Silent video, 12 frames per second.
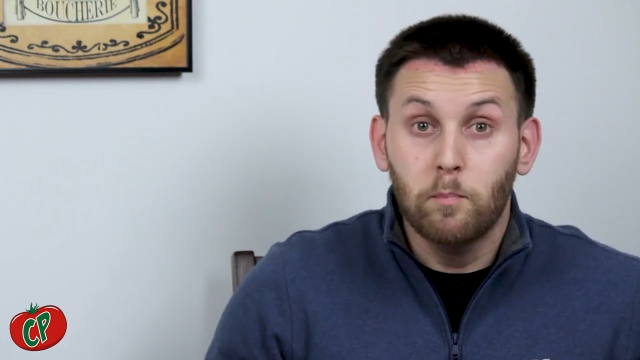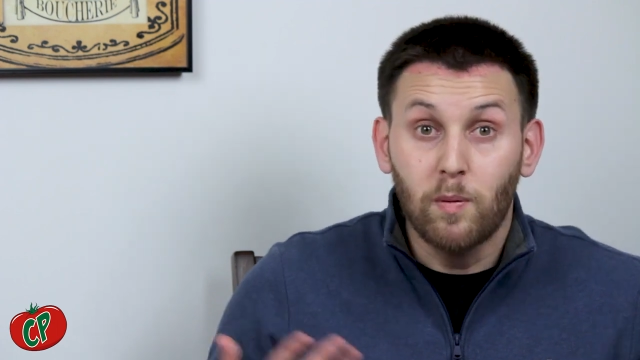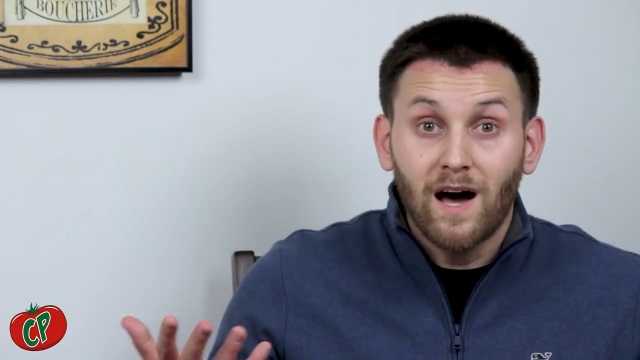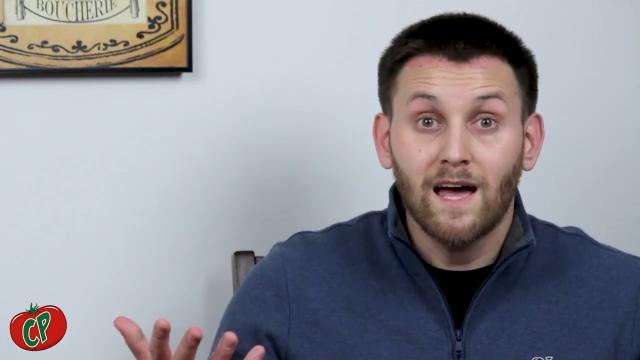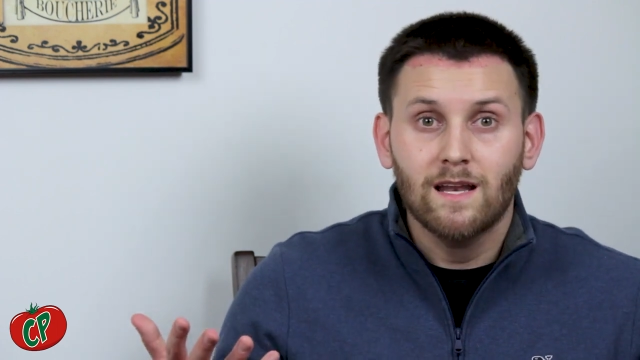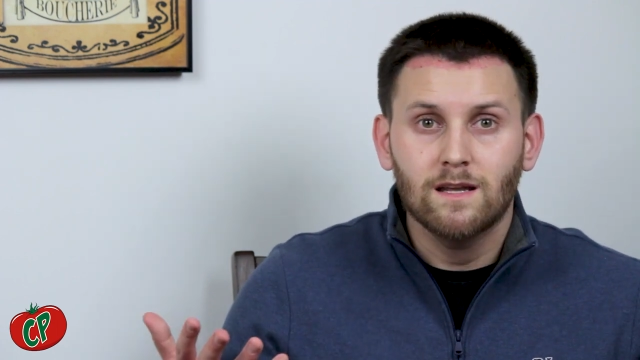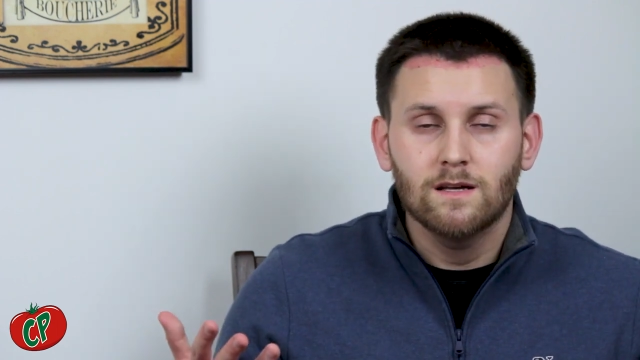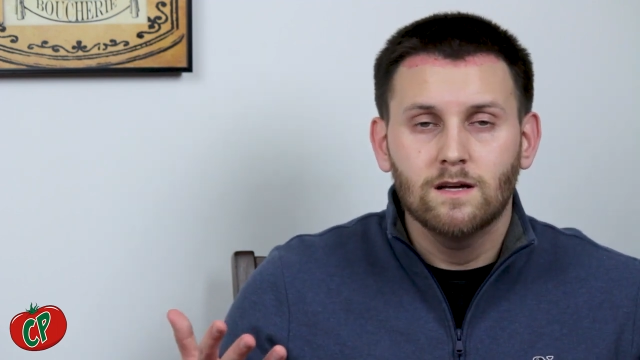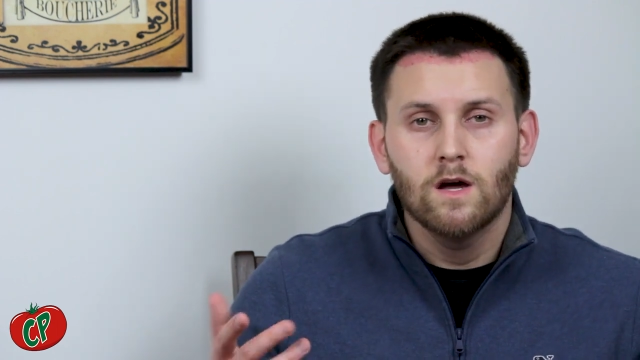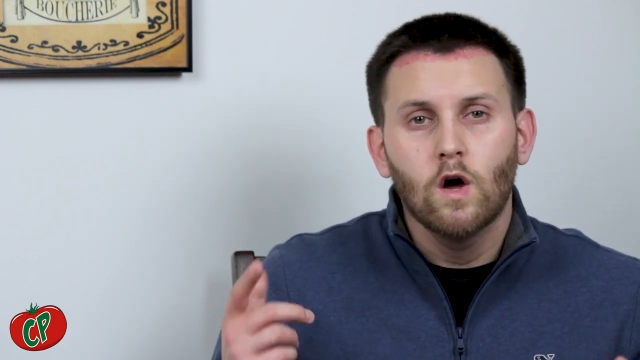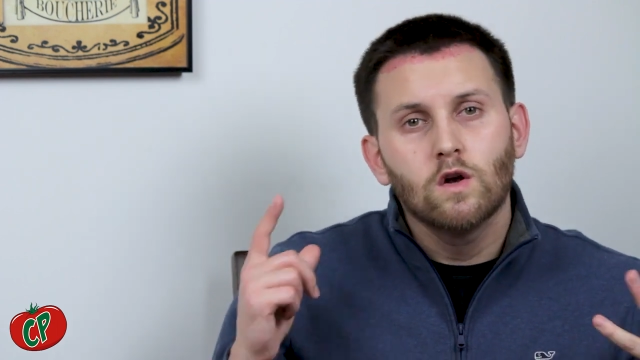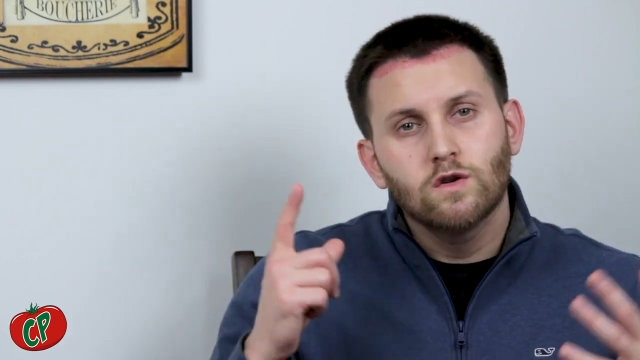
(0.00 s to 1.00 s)
but
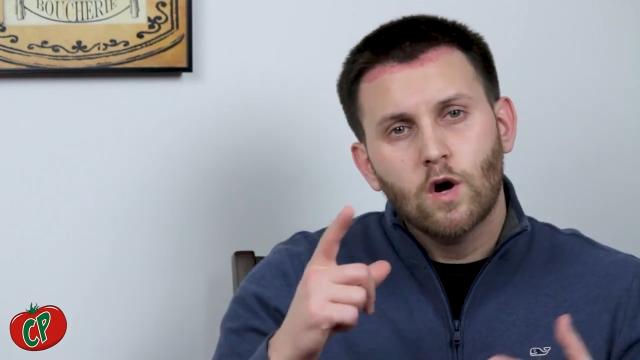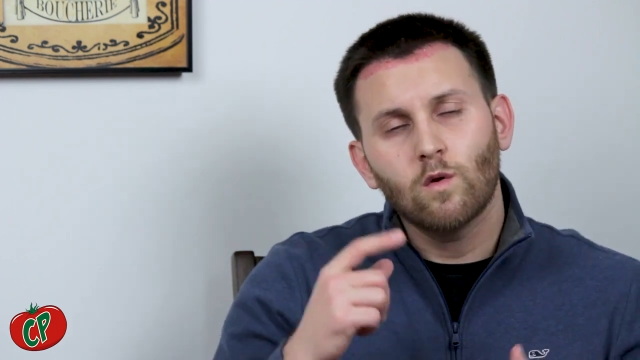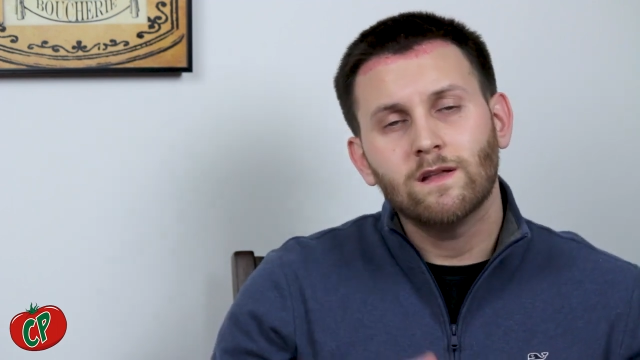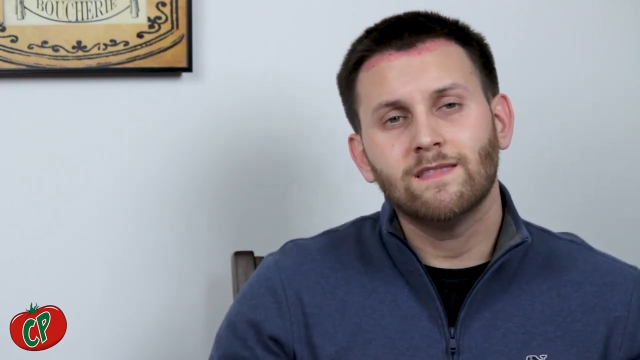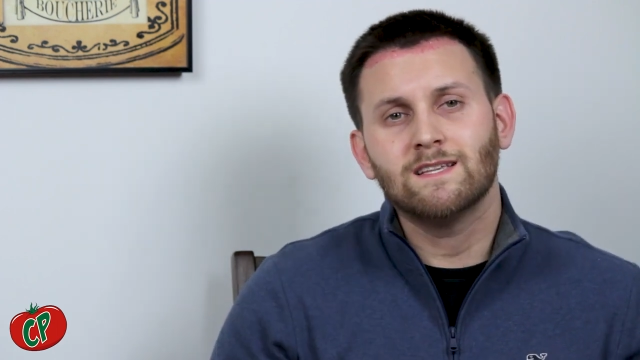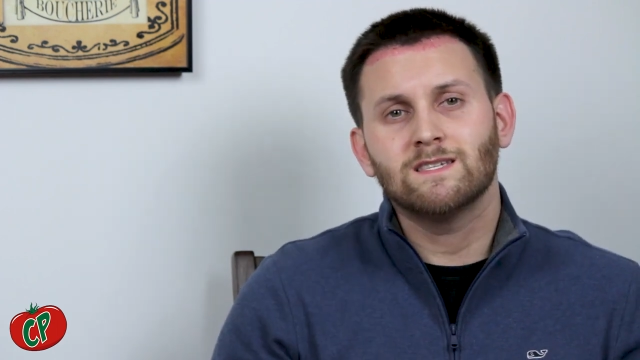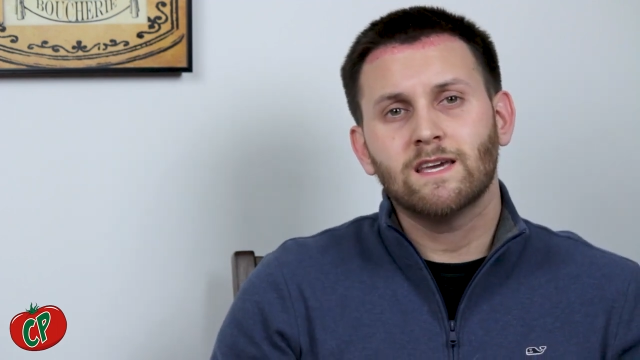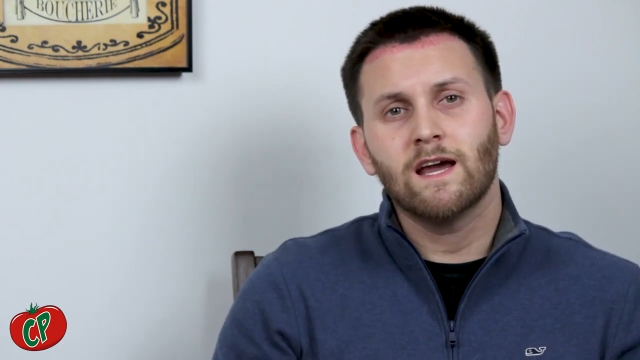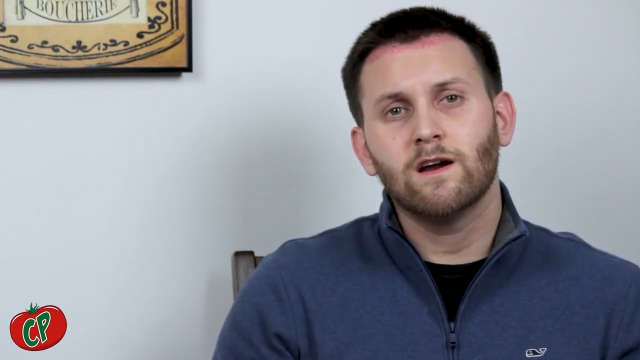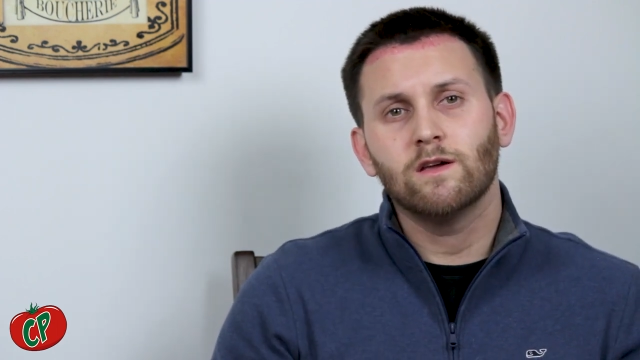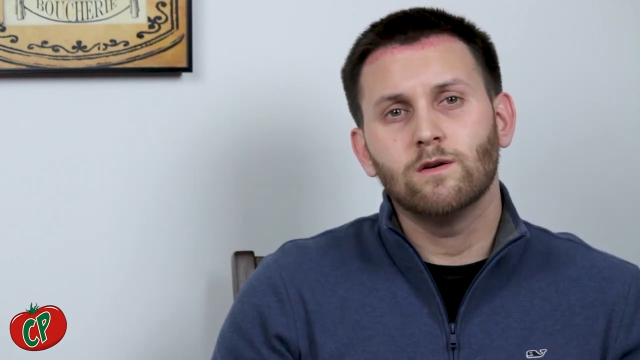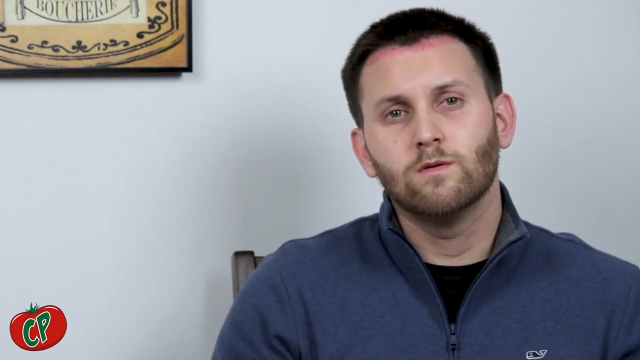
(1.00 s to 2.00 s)
don't let that
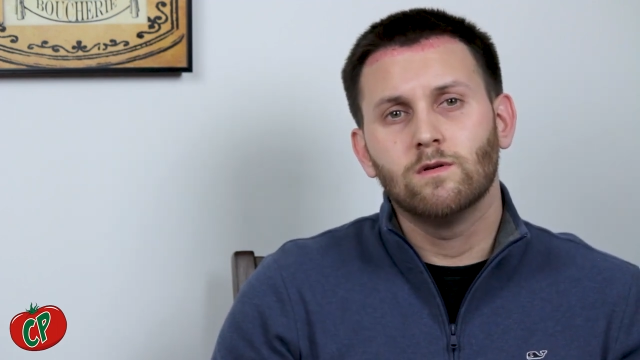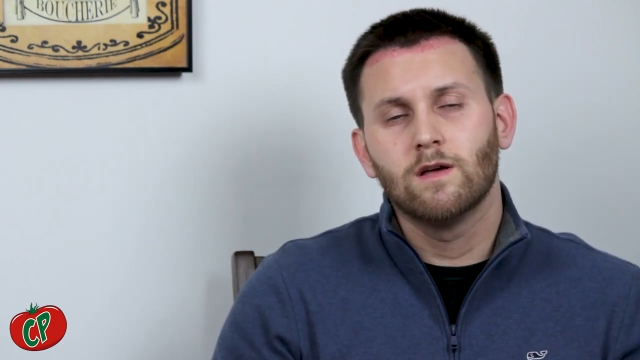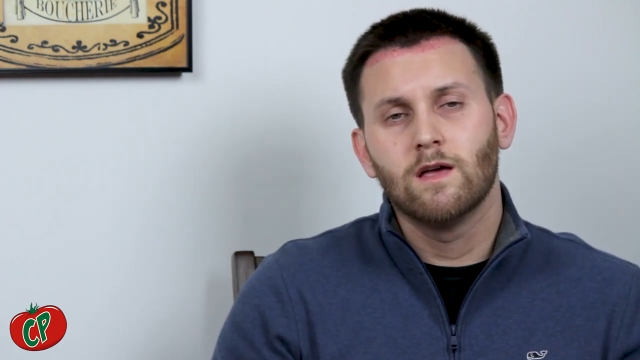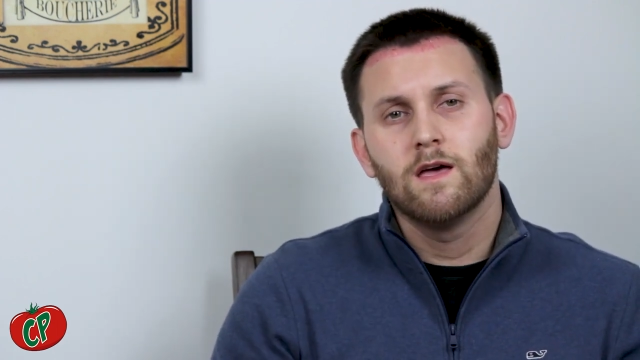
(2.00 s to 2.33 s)
scare you,